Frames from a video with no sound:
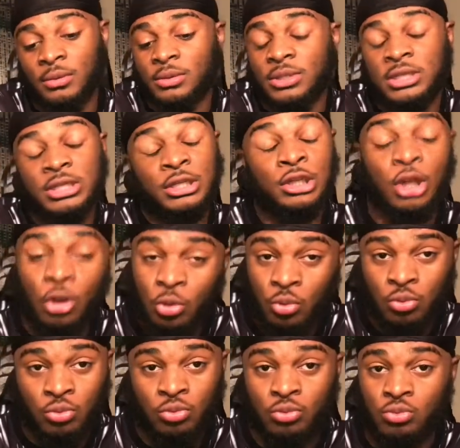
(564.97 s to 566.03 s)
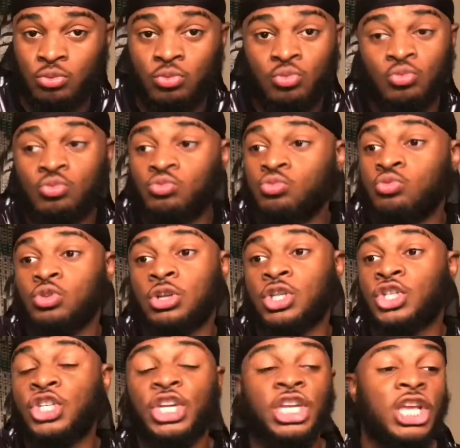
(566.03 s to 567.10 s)
slow,
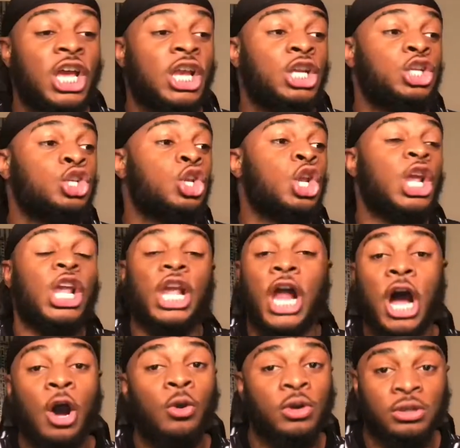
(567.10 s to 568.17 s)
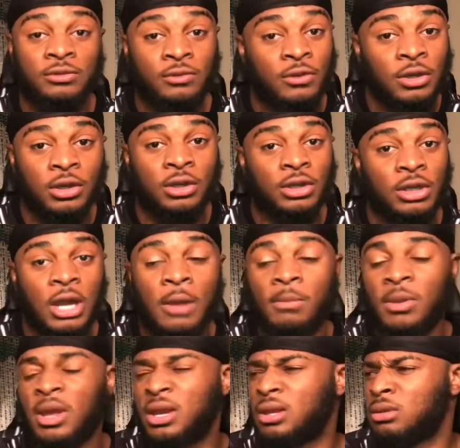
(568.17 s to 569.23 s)
she yelling loud as fuck.
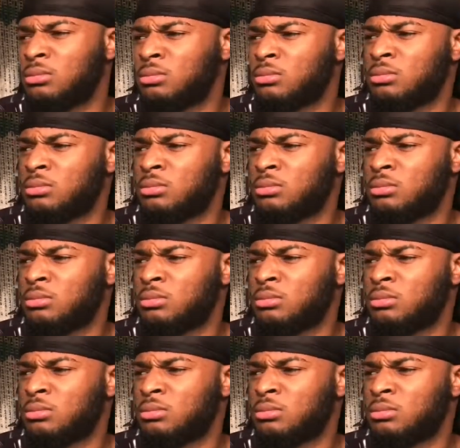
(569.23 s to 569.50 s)
I'm like,